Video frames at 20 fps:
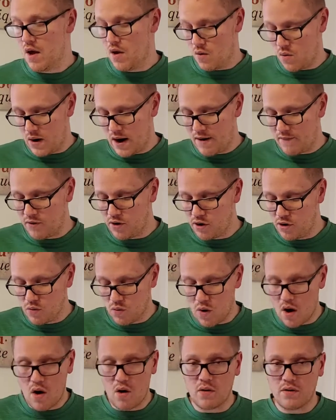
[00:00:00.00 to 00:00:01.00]
Whenever you
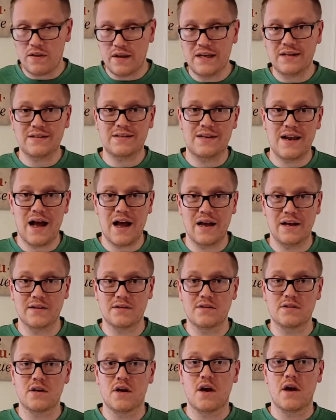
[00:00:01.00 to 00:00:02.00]
roll these
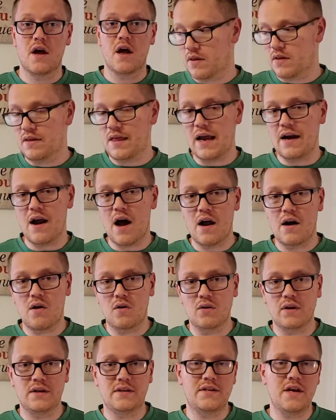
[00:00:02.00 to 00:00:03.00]
dice, they not
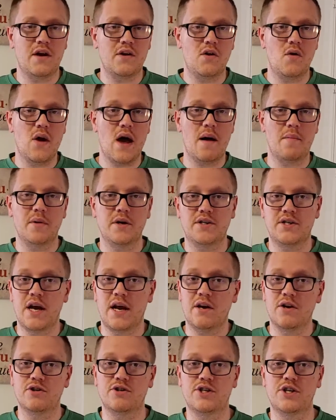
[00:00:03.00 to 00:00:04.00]
only tell you how much
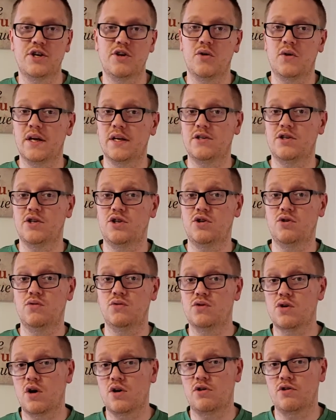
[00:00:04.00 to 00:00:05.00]
energy you get to
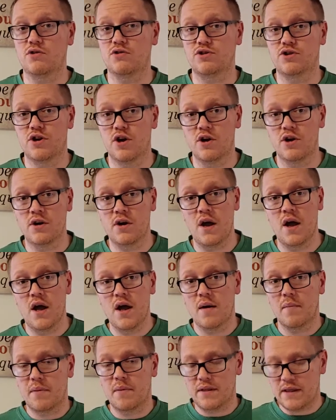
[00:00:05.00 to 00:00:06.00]
use on your turn,
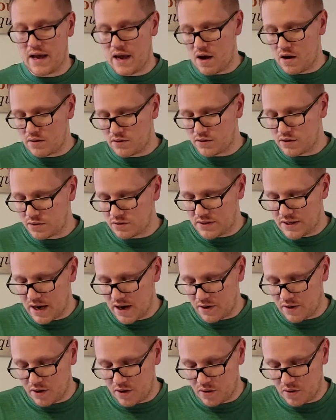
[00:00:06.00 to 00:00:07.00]
but they also
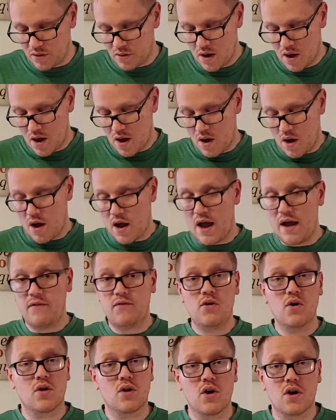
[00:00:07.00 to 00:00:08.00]
tell you if
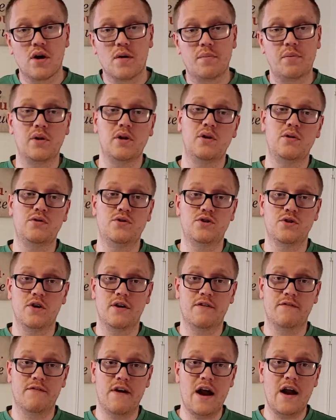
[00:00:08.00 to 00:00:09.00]
you're going to pollute your
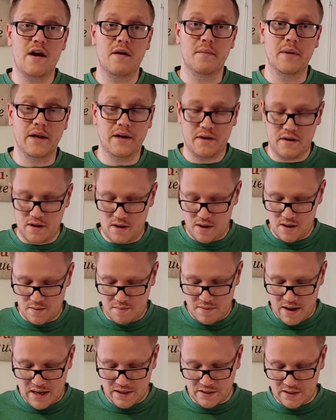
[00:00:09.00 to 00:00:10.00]
environment.
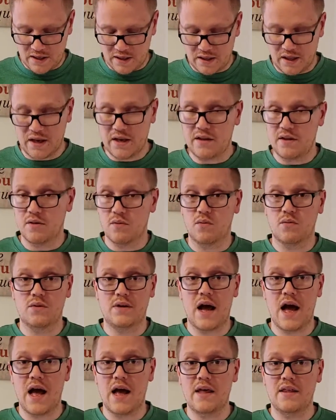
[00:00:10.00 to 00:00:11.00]
Basically, the
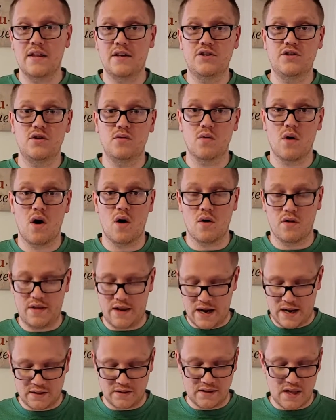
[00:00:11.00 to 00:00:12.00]
die that you roll
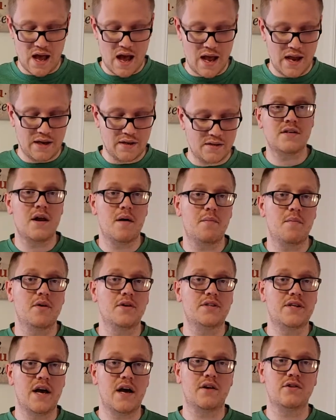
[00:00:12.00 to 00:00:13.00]
that has the highest number
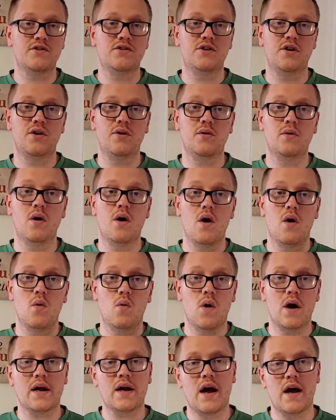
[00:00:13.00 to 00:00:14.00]
tells you
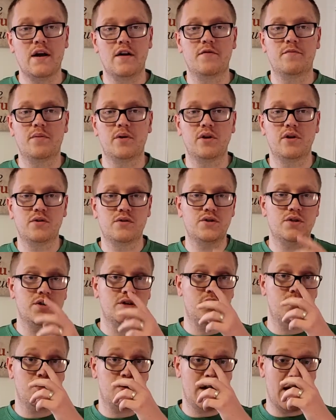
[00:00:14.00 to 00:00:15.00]
what kind of
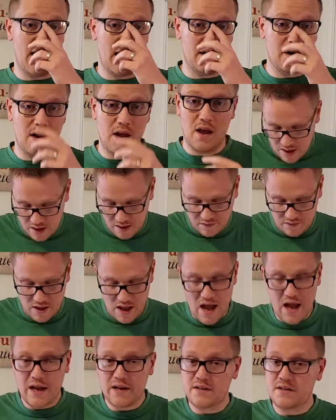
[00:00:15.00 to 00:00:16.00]
pollution you get. If the
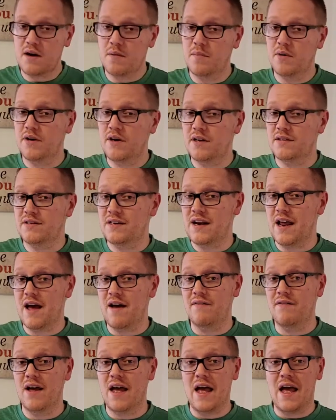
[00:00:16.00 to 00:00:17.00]
highest number doesn't
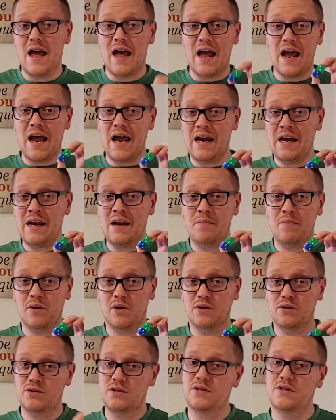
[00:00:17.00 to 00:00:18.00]
have any
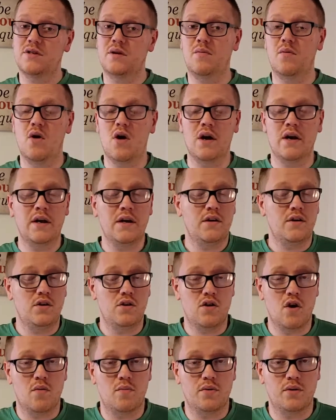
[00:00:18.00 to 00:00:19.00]
pollution symbol on it, you
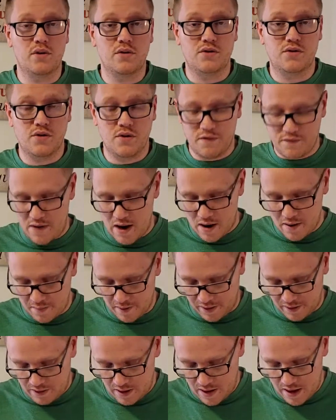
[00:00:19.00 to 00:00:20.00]
don't pollute your environment.